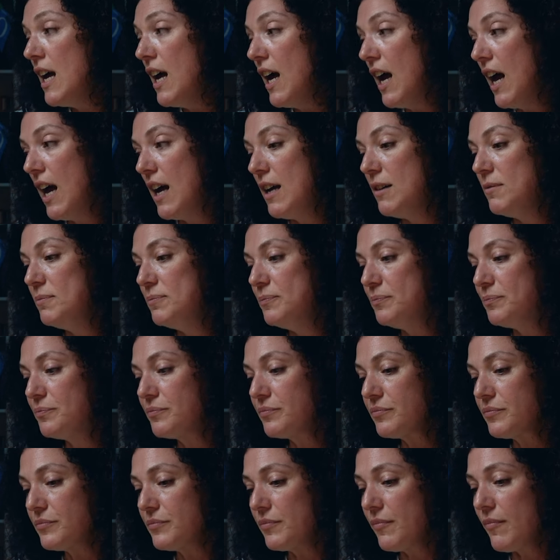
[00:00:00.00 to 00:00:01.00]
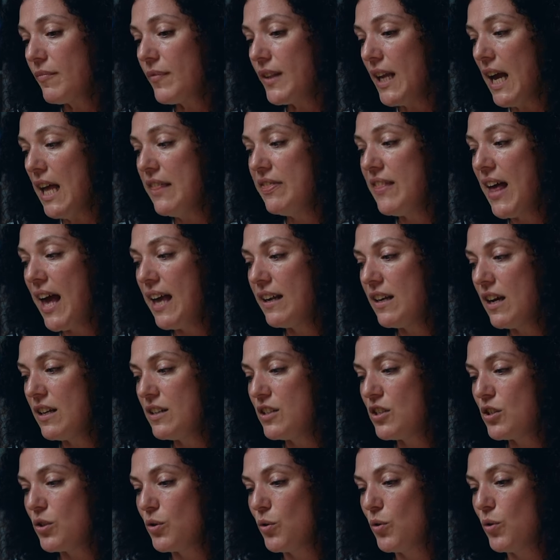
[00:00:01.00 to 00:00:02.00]
Um, and then I
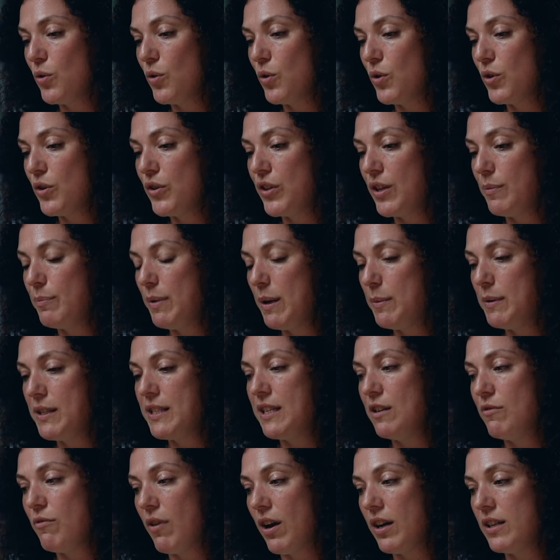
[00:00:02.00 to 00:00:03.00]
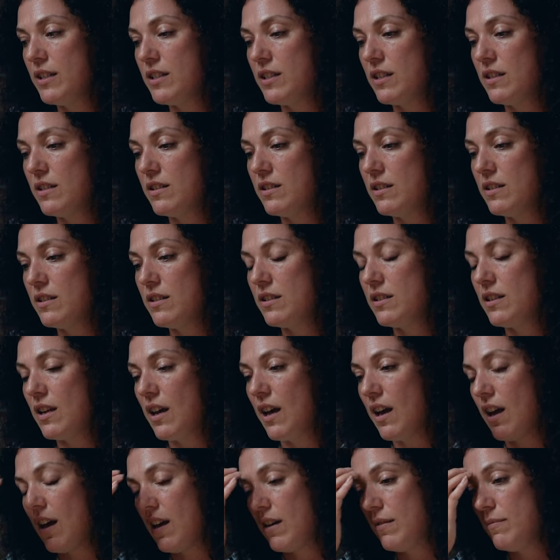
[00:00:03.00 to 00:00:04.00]
saw the BBC Writers
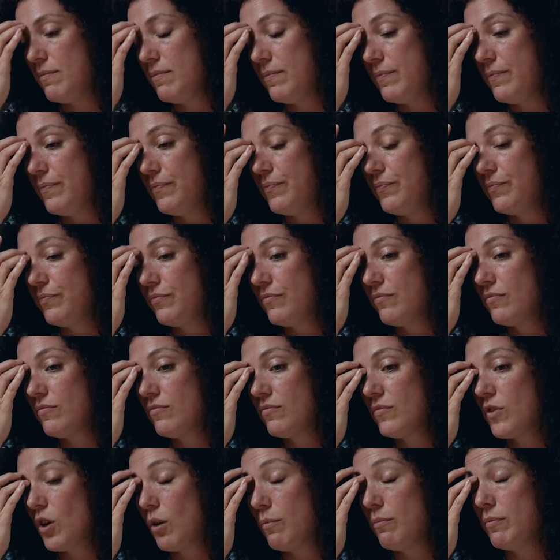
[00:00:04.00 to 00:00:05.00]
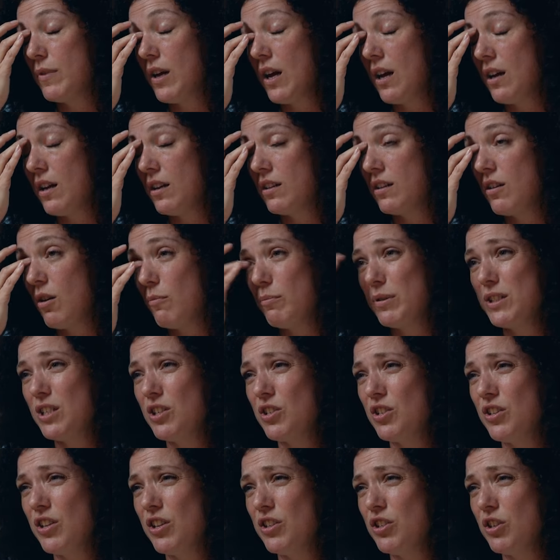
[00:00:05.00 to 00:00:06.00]
um, com- uh,
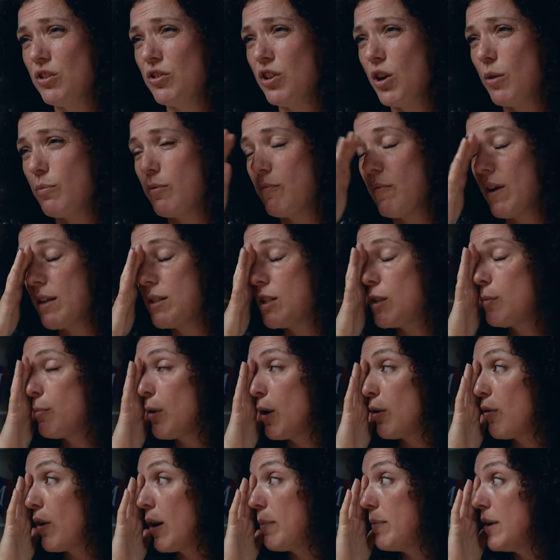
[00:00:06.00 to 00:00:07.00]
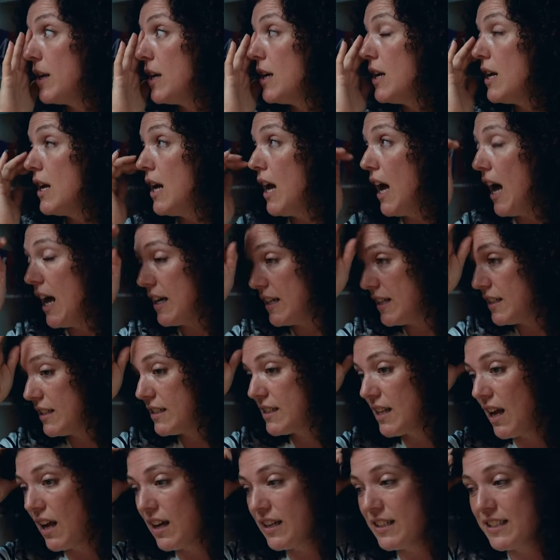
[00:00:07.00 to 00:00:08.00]
competition they do, the Open Writers Programme. And I
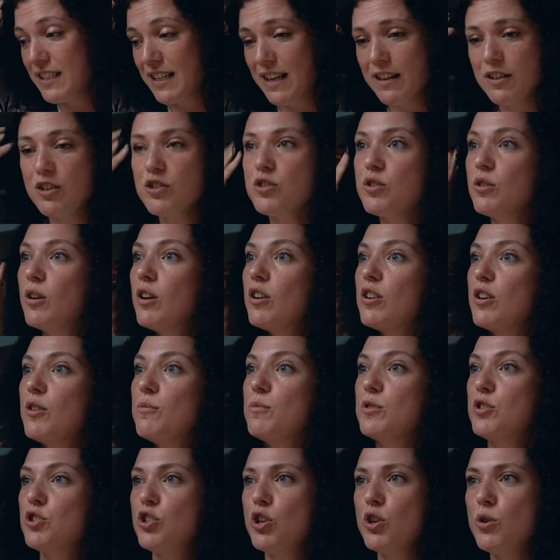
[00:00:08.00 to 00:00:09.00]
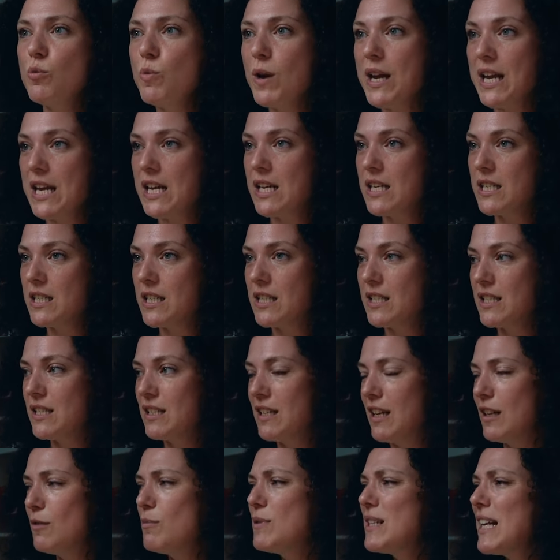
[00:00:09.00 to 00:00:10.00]
decided, and uh, it was two
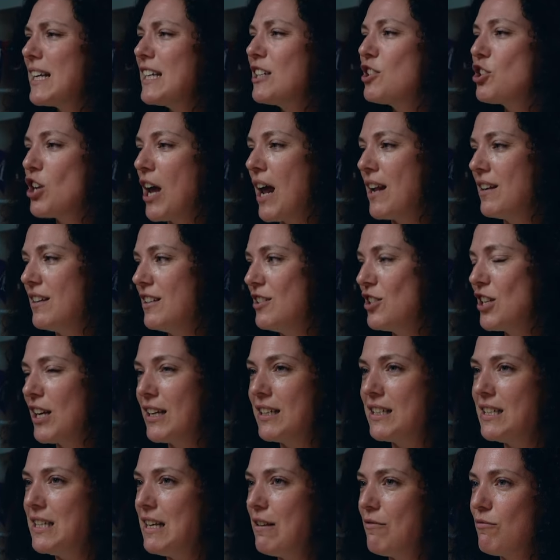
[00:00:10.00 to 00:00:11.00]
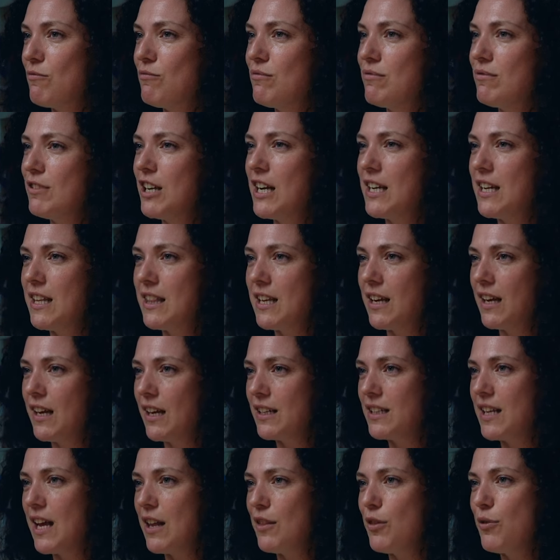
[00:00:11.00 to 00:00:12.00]
weeks, and it was like a challenge. Like I didn't really think
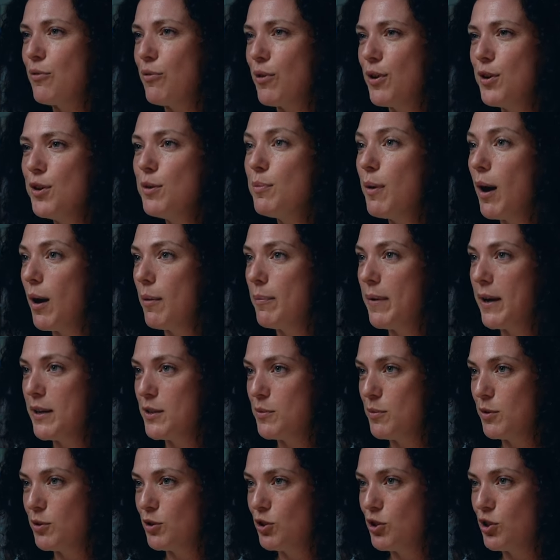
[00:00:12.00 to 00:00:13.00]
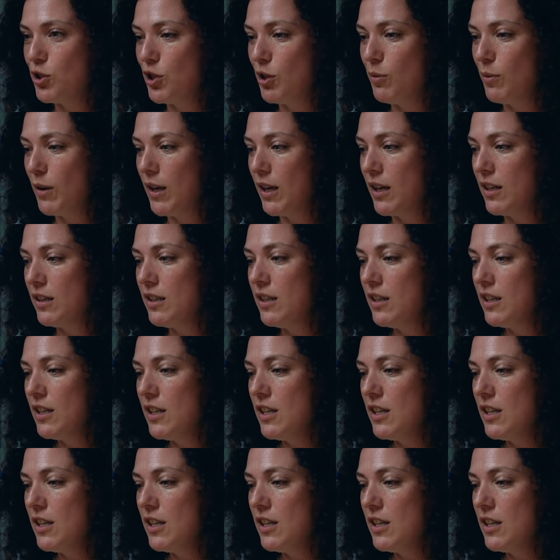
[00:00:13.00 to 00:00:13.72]
I'd get through, but I might as well just do it.